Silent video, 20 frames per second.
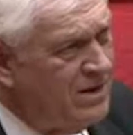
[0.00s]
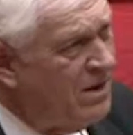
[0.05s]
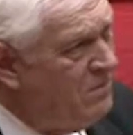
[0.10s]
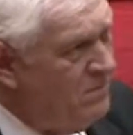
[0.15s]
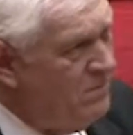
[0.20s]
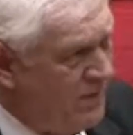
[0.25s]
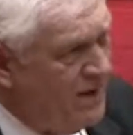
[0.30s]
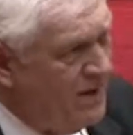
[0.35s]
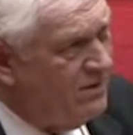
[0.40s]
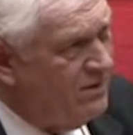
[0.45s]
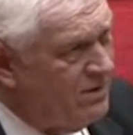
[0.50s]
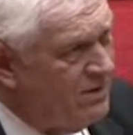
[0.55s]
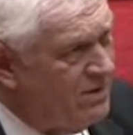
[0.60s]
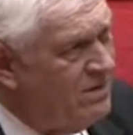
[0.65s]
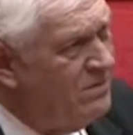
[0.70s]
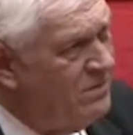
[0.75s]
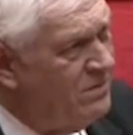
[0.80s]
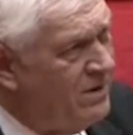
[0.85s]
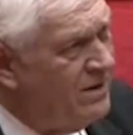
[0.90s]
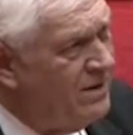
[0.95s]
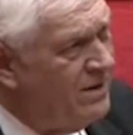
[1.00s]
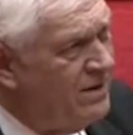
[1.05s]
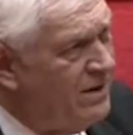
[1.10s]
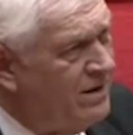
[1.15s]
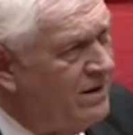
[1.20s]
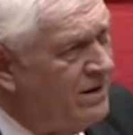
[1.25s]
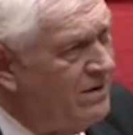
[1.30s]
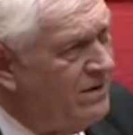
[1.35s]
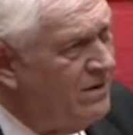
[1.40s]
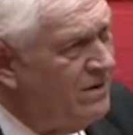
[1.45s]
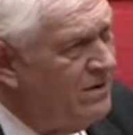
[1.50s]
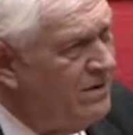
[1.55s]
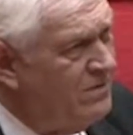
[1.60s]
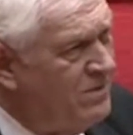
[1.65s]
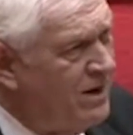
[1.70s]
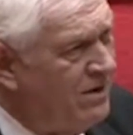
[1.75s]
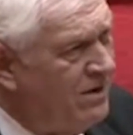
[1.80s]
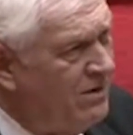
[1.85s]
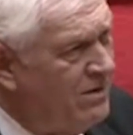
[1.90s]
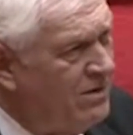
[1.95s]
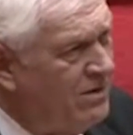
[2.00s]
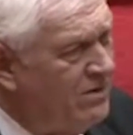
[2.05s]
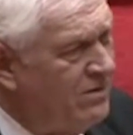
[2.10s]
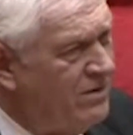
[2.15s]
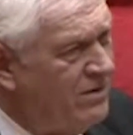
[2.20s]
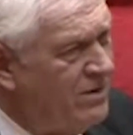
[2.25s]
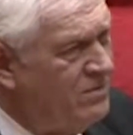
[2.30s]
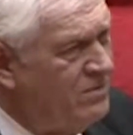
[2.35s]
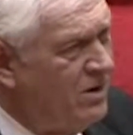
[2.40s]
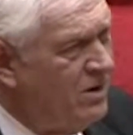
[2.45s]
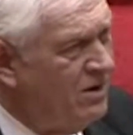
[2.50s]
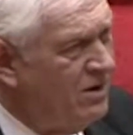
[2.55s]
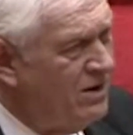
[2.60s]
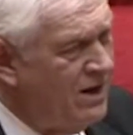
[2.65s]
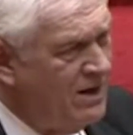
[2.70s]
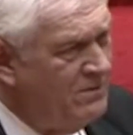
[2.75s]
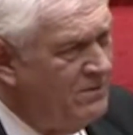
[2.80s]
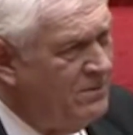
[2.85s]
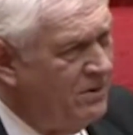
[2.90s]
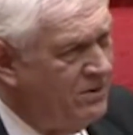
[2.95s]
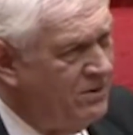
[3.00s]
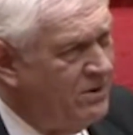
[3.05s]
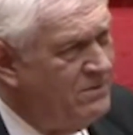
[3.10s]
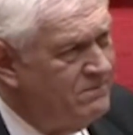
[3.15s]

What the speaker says: metals, but metals are a small component.